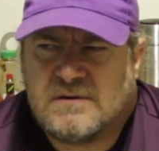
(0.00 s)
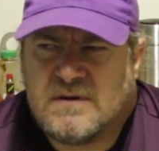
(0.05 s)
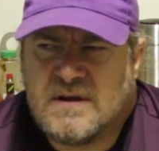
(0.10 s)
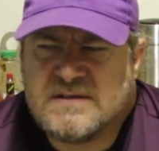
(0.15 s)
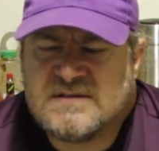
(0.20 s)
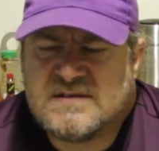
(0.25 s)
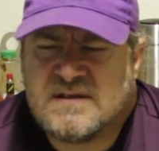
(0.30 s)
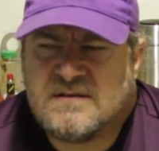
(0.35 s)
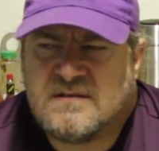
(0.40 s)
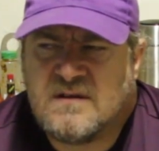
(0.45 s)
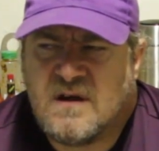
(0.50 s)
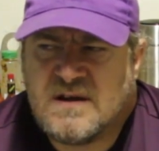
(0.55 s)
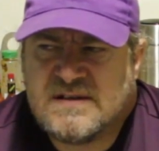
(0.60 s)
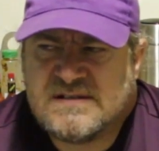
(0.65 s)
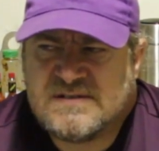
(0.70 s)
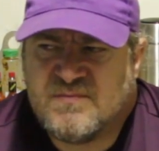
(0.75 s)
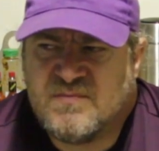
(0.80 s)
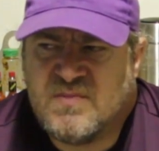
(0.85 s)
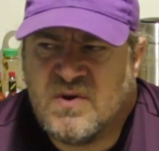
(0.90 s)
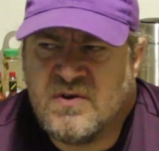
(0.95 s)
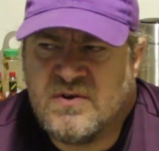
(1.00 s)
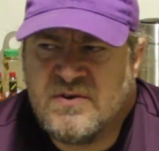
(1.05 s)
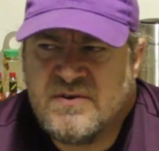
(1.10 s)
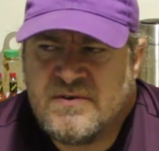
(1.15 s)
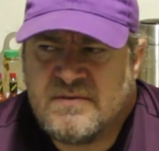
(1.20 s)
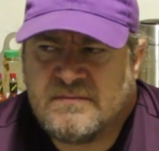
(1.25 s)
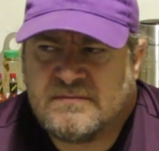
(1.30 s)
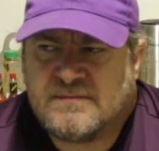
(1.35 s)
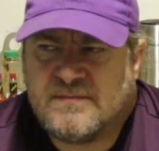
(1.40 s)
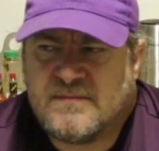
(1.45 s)
It's a nice burn.
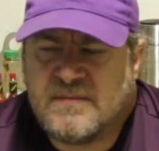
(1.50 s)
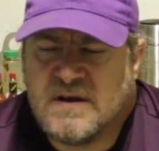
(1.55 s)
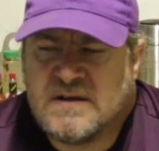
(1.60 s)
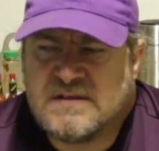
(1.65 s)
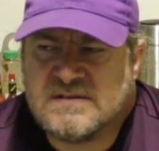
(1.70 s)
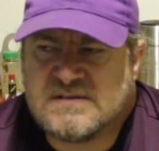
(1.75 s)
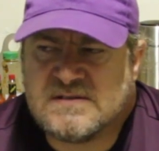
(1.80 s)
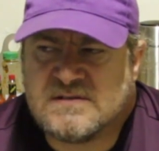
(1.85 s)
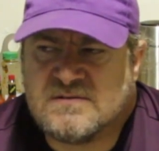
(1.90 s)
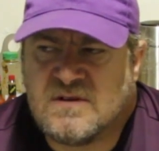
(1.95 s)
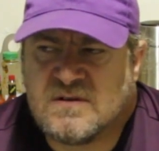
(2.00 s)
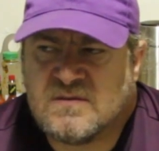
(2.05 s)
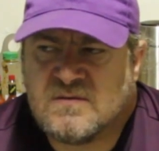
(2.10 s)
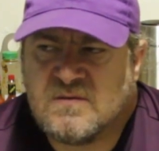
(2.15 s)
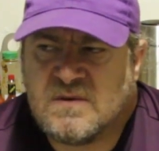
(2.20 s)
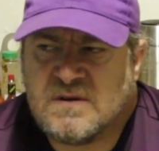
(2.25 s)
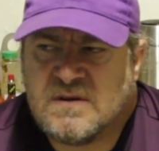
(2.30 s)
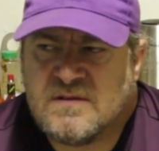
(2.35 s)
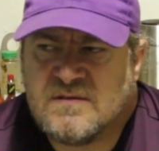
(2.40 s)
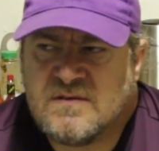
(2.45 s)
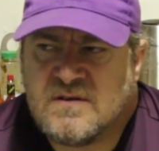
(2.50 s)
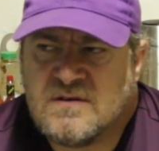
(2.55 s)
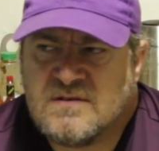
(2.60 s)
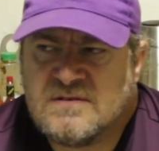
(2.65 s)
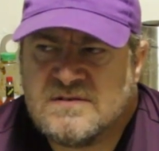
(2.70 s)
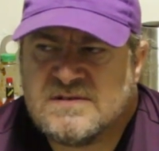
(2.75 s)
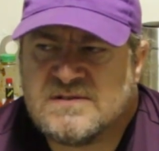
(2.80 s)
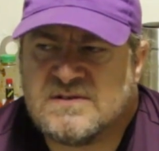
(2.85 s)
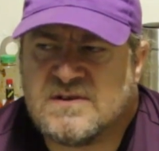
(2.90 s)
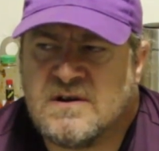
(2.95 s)
It's not one of
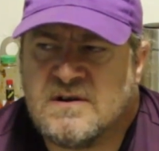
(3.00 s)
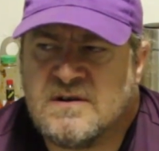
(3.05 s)
those